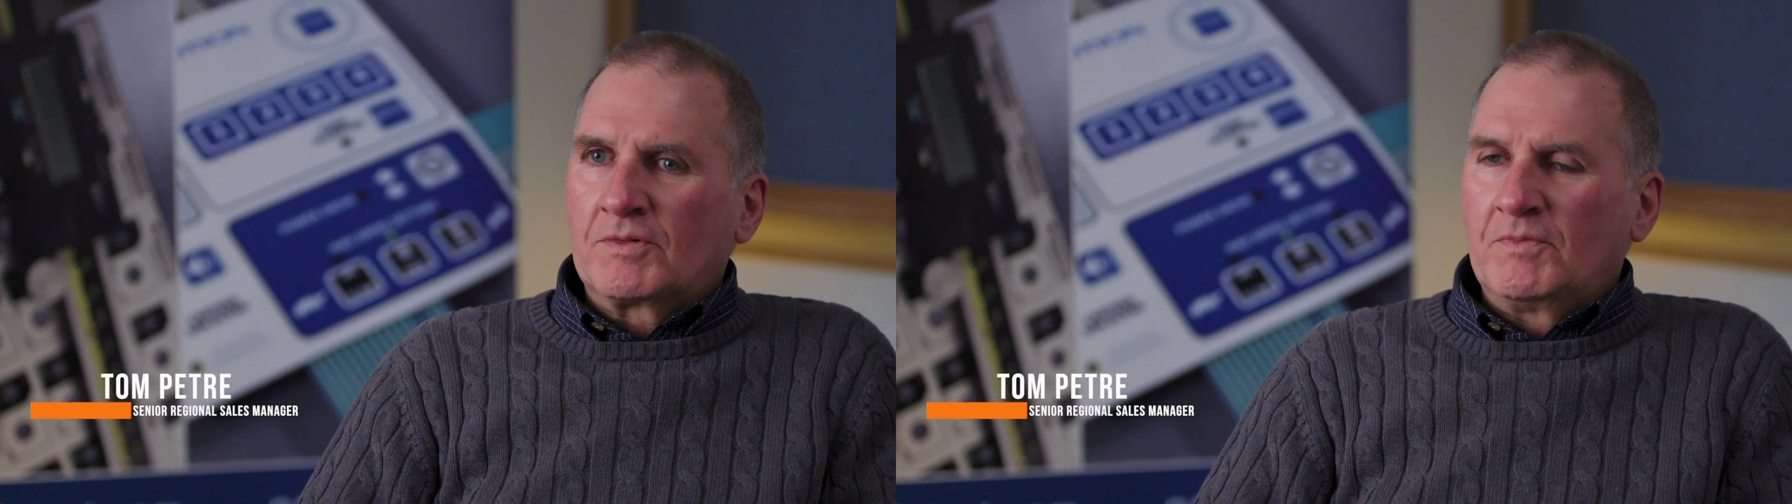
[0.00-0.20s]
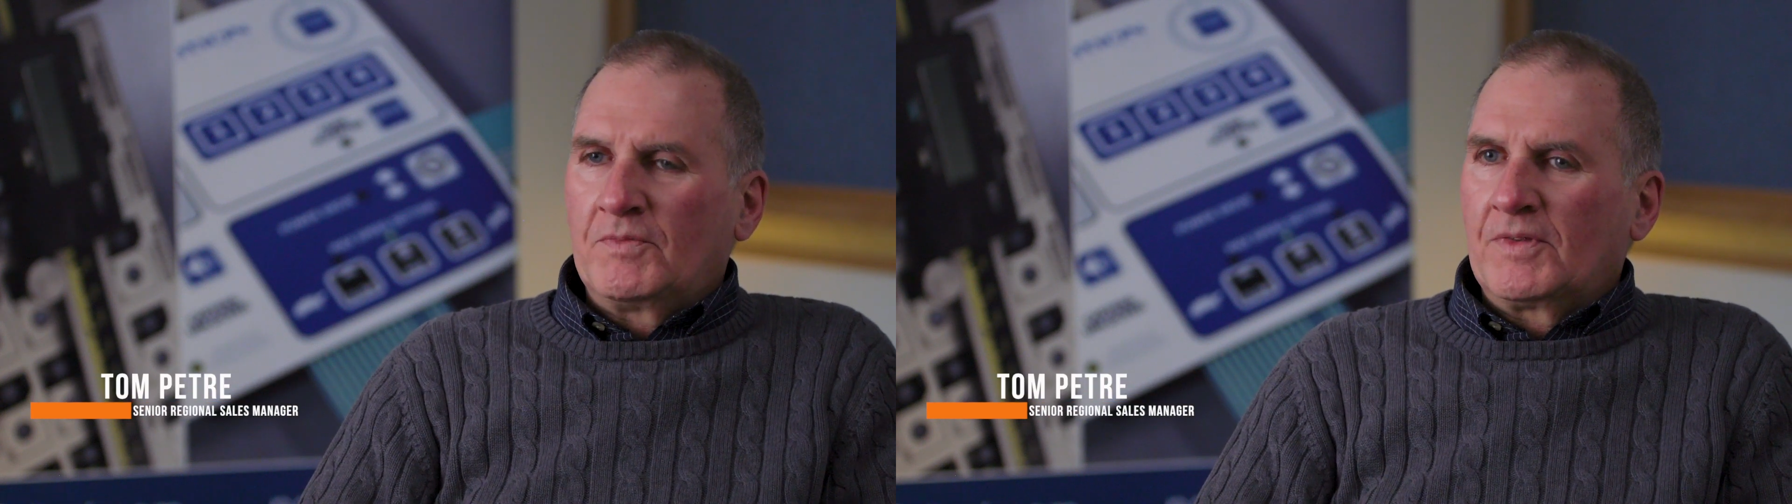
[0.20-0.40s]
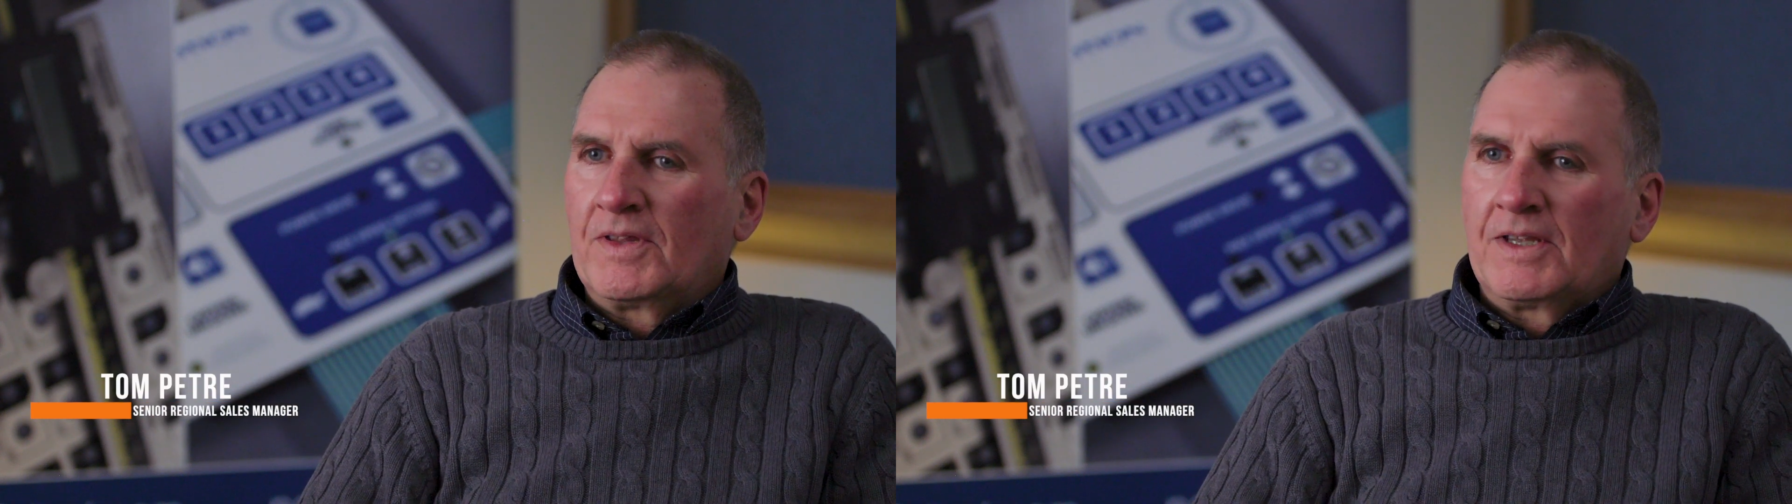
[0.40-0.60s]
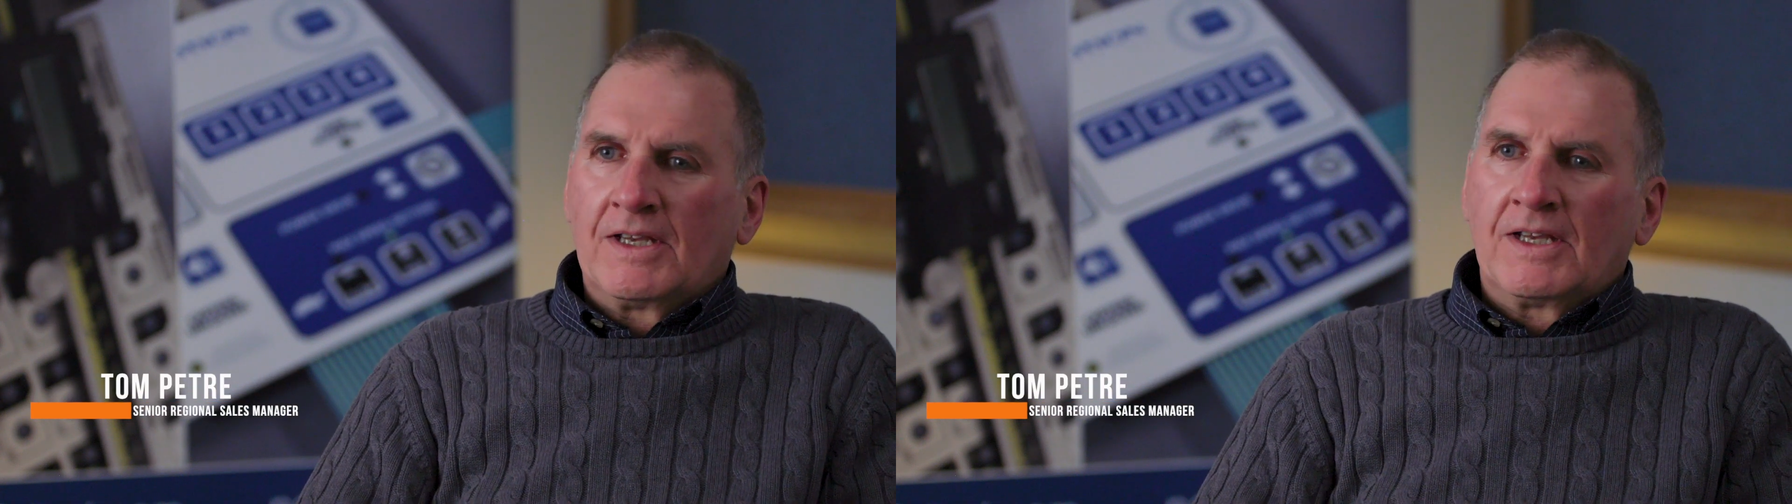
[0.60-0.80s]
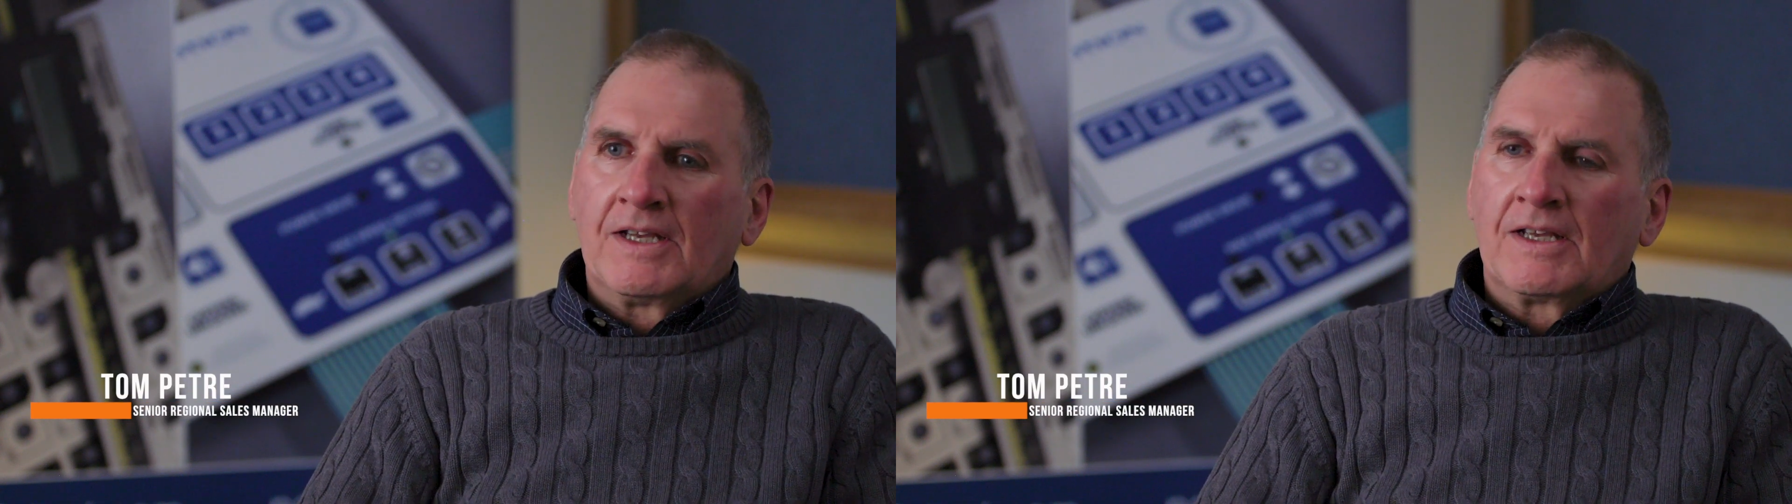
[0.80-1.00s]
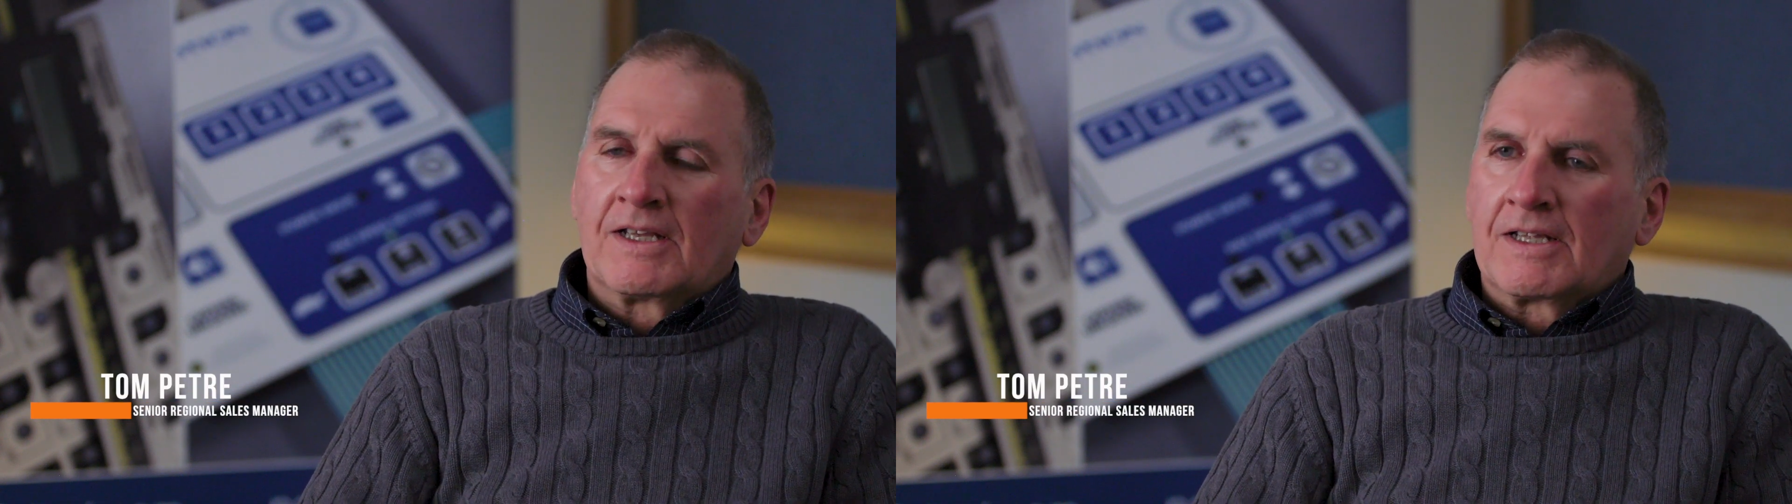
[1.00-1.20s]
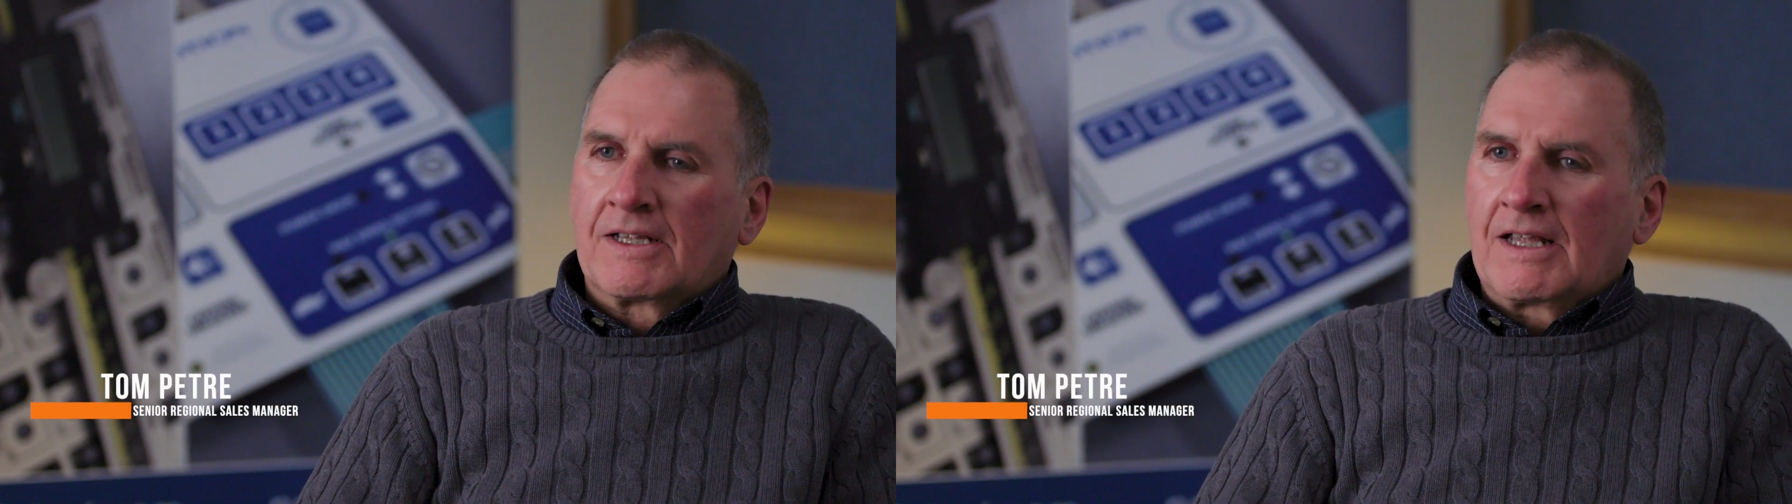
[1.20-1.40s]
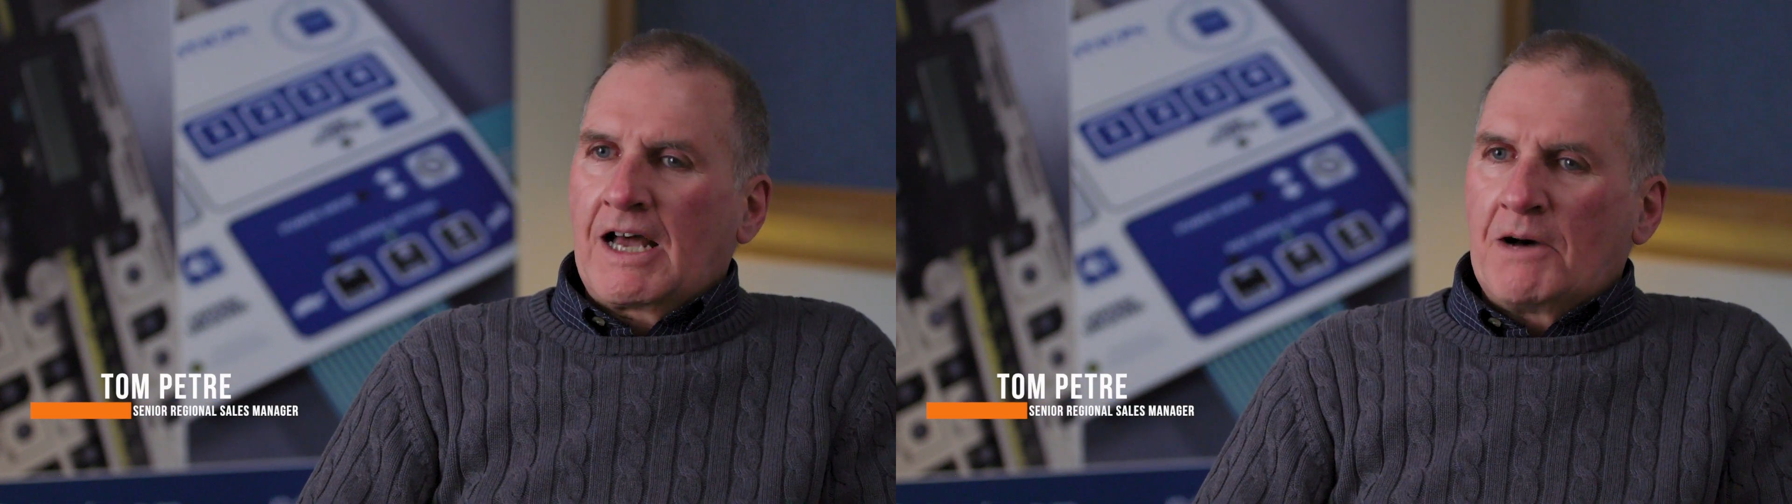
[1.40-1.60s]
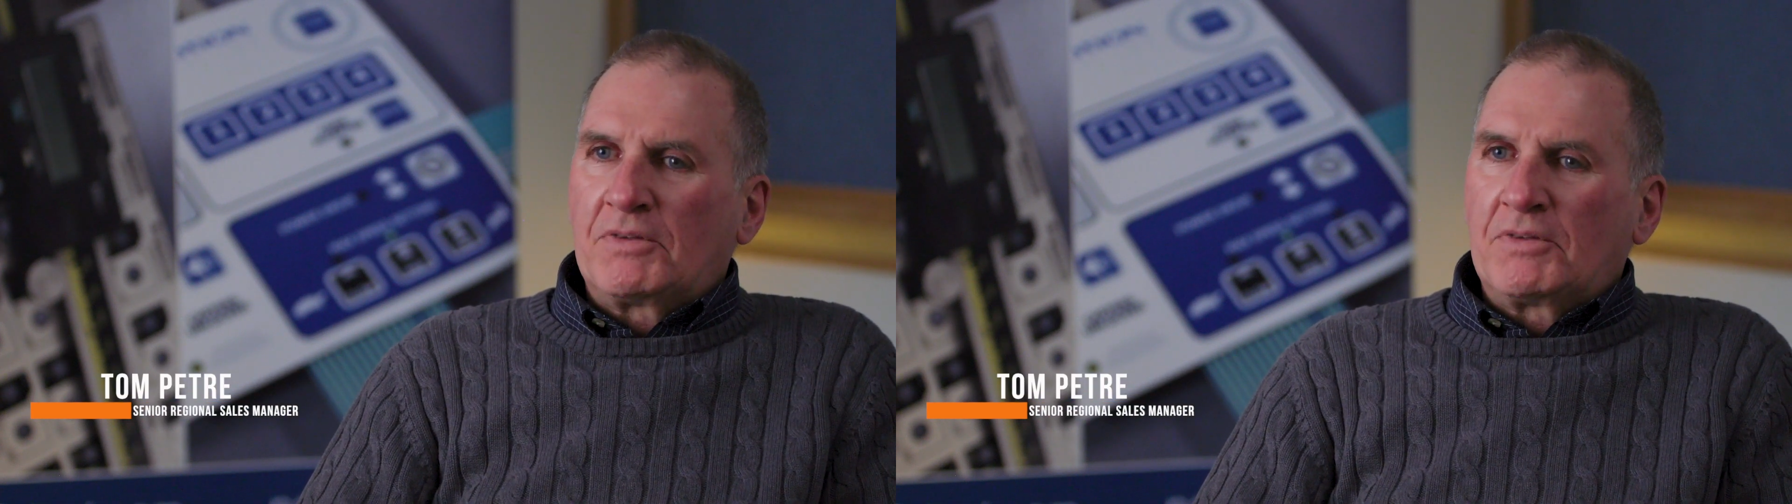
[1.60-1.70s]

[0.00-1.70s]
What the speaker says: a